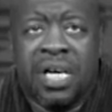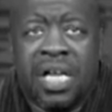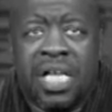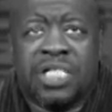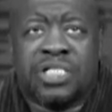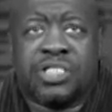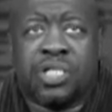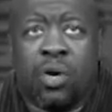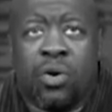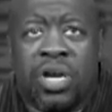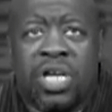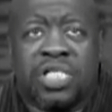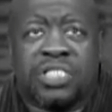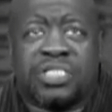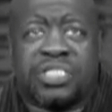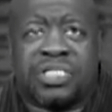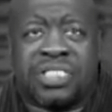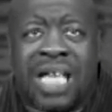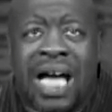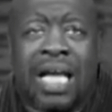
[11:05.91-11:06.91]
And so here
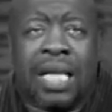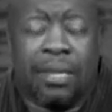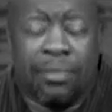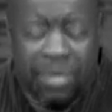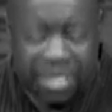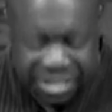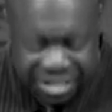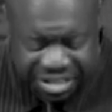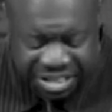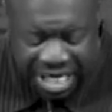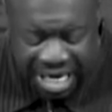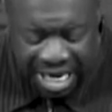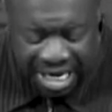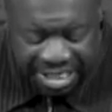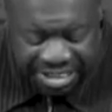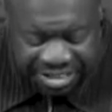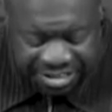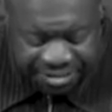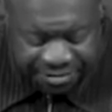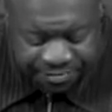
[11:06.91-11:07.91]
Solomon
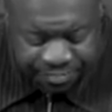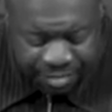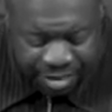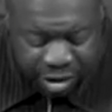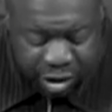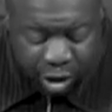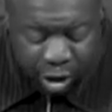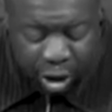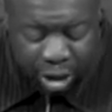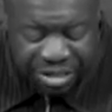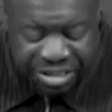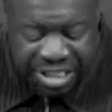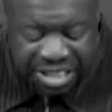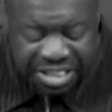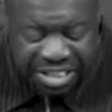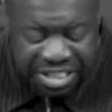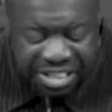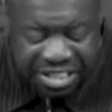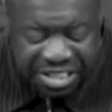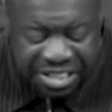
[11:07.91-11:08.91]
says, the Lord says
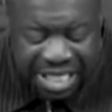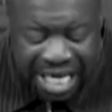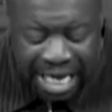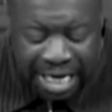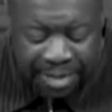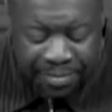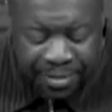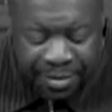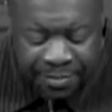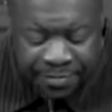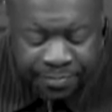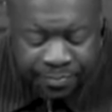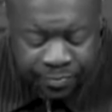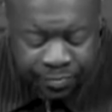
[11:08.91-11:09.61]
to Solomon,